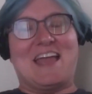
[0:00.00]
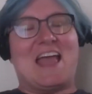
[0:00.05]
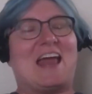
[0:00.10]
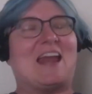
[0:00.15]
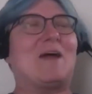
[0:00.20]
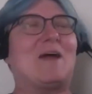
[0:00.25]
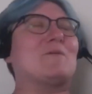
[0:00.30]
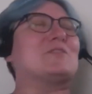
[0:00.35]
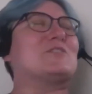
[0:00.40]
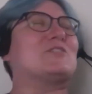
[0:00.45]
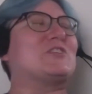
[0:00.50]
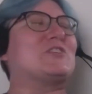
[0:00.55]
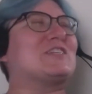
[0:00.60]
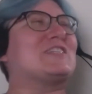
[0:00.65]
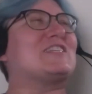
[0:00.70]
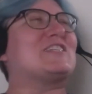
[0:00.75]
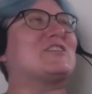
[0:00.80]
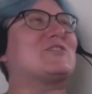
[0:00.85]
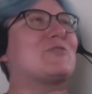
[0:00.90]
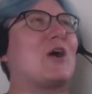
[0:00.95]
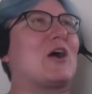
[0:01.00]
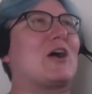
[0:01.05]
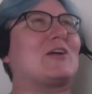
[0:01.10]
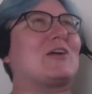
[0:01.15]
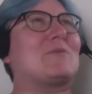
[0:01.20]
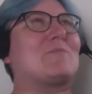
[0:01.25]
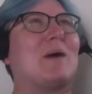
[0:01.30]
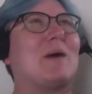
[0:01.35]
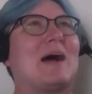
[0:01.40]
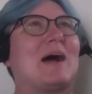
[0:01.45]
And I was just
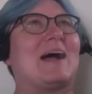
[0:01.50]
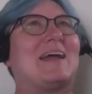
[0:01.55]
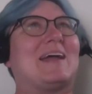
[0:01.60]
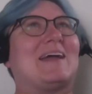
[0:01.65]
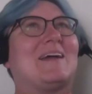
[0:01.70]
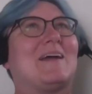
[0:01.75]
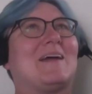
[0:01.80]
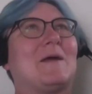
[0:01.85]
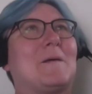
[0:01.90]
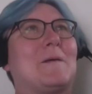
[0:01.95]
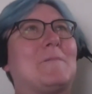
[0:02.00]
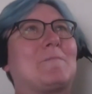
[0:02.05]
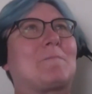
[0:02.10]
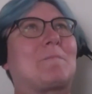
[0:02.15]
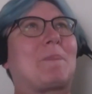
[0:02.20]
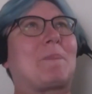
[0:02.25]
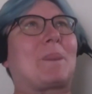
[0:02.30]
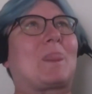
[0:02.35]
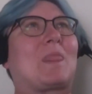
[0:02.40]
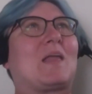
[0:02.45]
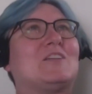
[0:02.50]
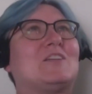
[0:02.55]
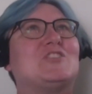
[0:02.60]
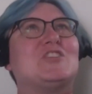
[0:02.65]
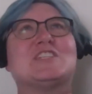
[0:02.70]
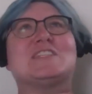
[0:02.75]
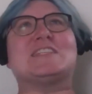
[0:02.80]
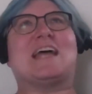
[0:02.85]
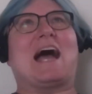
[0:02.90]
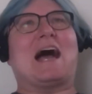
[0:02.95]
struck by
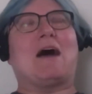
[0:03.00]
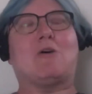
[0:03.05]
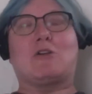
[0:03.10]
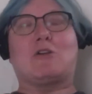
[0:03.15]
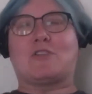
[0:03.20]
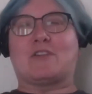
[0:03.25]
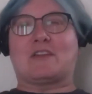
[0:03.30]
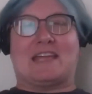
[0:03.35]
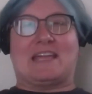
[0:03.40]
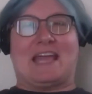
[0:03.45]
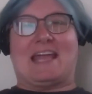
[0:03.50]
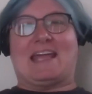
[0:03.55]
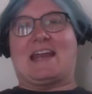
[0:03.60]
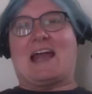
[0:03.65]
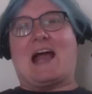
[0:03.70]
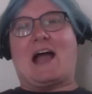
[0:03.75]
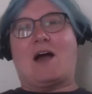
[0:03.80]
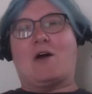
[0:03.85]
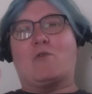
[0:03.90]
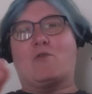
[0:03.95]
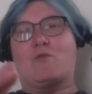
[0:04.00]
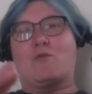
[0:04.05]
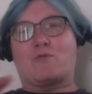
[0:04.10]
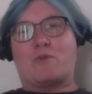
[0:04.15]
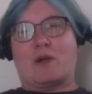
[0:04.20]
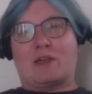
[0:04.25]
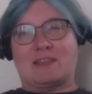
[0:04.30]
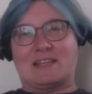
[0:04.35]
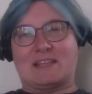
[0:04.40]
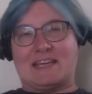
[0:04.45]
just out of the gate how
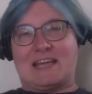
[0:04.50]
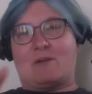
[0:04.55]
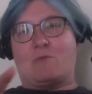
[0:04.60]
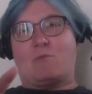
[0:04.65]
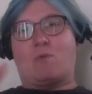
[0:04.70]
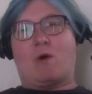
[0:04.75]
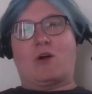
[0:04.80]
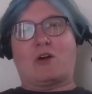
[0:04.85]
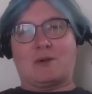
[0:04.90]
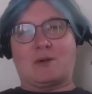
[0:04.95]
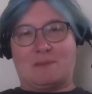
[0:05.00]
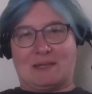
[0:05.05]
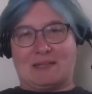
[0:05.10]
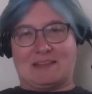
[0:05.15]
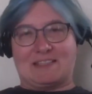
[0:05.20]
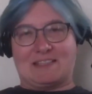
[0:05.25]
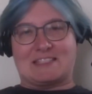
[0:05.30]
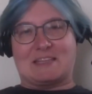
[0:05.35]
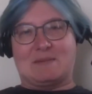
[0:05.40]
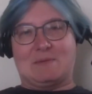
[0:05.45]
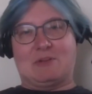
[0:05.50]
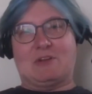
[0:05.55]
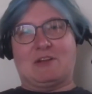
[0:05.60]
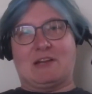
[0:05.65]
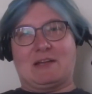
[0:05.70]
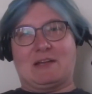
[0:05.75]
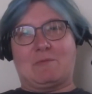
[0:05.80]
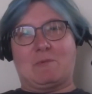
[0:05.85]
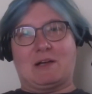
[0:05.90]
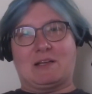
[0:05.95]
friendly and welcoming this
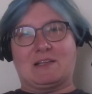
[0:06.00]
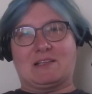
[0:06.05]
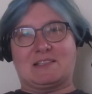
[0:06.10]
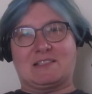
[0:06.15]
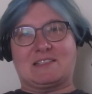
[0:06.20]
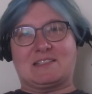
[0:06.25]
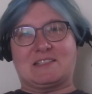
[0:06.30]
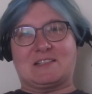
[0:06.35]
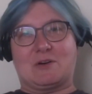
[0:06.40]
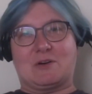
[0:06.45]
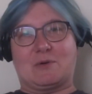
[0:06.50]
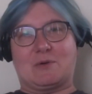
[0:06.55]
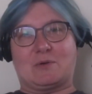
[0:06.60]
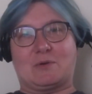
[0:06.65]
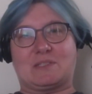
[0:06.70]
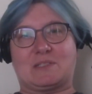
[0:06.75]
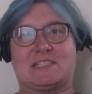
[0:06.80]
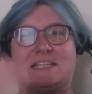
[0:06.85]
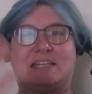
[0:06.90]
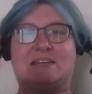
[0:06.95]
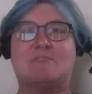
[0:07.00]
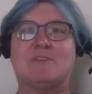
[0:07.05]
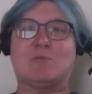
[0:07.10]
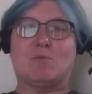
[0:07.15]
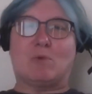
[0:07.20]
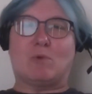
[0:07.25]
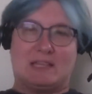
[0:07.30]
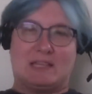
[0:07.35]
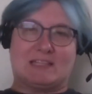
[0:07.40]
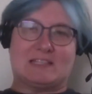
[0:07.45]
community was. So
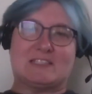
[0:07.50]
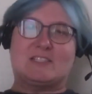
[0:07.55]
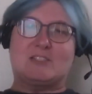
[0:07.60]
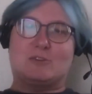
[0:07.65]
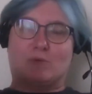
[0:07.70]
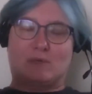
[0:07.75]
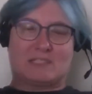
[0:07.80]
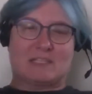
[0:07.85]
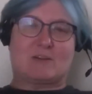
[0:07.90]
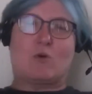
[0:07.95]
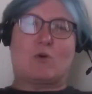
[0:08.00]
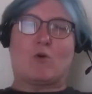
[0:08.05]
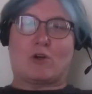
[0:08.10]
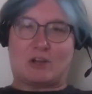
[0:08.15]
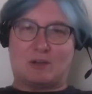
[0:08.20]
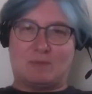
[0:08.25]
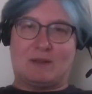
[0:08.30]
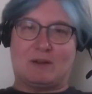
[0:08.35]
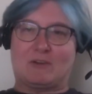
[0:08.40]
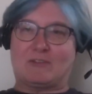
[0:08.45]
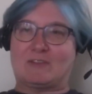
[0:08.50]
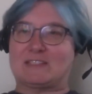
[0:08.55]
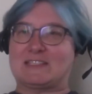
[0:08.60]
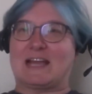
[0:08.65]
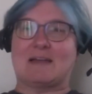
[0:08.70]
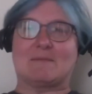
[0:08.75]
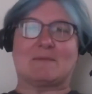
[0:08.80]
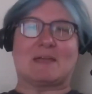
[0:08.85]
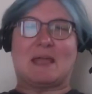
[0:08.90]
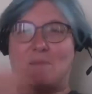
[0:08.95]
Stephen Wittens, who was a core committer at the
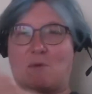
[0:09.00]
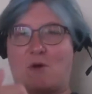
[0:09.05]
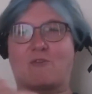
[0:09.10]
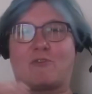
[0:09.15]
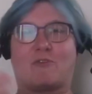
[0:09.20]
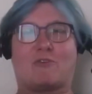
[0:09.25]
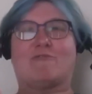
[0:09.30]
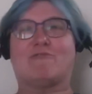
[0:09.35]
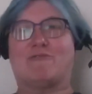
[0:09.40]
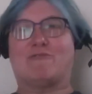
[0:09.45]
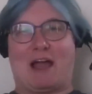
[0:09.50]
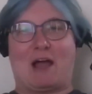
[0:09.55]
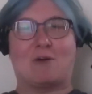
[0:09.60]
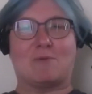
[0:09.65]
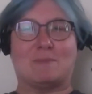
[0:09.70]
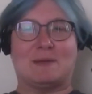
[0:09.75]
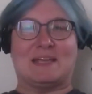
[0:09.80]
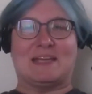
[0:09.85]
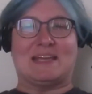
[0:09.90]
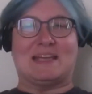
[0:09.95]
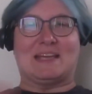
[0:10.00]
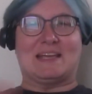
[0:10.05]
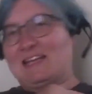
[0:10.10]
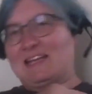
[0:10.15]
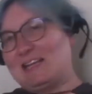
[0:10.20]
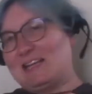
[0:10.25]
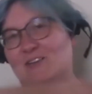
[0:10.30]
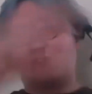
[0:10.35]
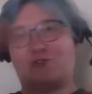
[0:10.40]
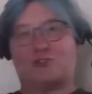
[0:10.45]
time, came over and found me, and
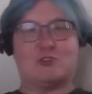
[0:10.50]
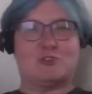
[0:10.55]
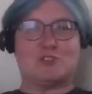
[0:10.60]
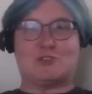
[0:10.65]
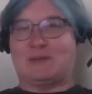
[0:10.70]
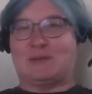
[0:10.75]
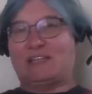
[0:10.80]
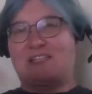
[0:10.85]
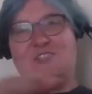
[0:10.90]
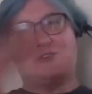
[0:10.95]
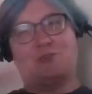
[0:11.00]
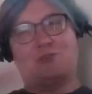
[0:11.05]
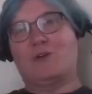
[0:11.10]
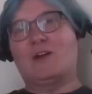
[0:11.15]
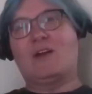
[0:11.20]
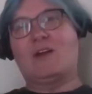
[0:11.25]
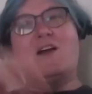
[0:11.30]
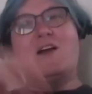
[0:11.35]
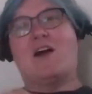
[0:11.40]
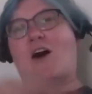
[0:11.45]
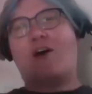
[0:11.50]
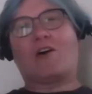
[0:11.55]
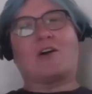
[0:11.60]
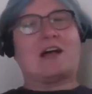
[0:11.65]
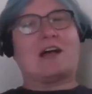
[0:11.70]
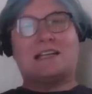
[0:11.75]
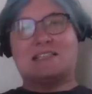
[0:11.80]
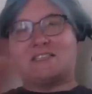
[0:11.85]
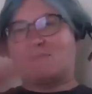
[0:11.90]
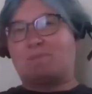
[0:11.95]
he introduced me to all
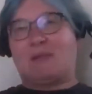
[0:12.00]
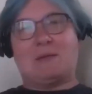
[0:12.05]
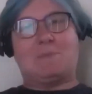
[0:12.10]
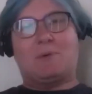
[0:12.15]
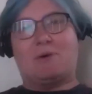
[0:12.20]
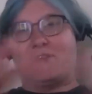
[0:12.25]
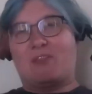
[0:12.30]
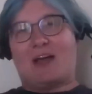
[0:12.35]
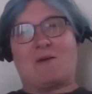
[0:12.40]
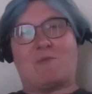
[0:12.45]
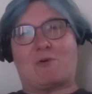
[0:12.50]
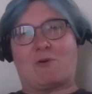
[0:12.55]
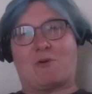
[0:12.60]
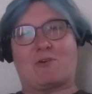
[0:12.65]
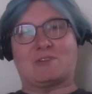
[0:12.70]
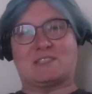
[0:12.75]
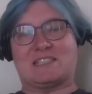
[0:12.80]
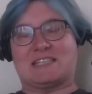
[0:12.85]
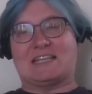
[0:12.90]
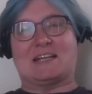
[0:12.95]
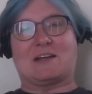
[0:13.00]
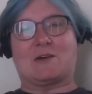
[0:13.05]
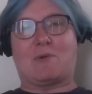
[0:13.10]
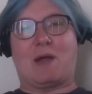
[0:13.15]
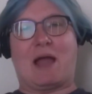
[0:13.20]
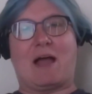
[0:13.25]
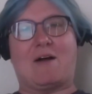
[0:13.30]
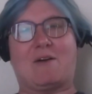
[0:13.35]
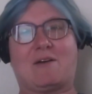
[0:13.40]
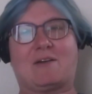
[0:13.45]
kinds of people that were sitting
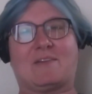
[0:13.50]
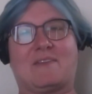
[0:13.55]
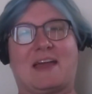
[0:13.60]
around.